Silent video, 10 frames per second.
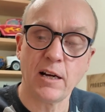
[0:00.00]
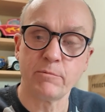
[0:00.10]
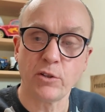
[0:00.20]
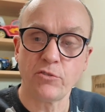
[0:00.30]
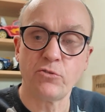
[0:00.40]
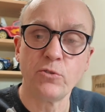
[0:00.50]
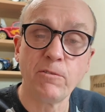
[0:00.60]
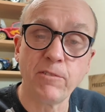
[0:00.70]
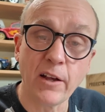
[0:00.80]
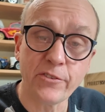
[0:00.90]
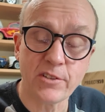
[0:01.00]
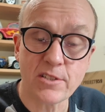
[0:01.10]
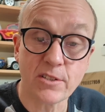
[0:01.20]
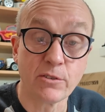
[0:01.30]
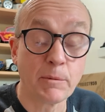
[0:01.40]
I'm not too fussed.
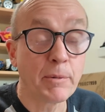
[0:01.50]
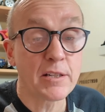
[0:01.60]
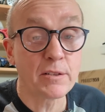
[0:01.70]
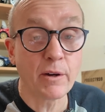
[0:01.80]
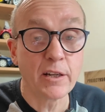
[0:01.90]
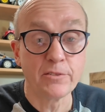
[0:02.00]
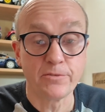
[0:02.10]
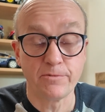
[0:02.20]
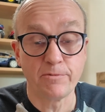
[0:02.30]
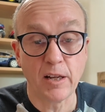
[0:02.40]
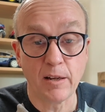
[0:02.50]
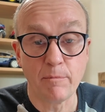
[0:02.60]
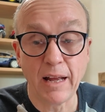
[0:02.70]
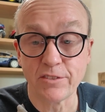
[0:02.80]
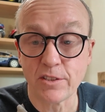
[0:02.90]
It's still the best way of
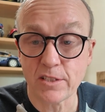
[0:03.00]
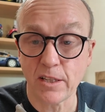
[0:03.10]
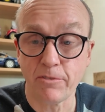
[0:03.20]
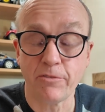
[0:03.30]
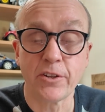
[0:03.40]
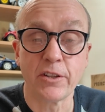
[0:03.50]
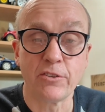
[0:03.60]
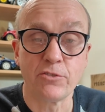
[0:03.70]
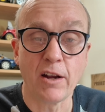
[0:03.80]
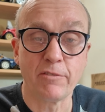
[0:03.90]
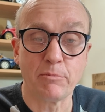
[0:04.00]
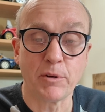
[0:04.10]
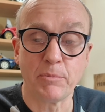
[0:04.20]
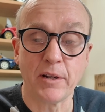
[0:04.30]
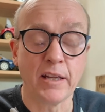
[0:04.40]
mounting stuff if you're going to drive it
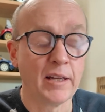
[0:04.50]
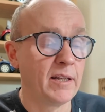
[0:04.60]
properly.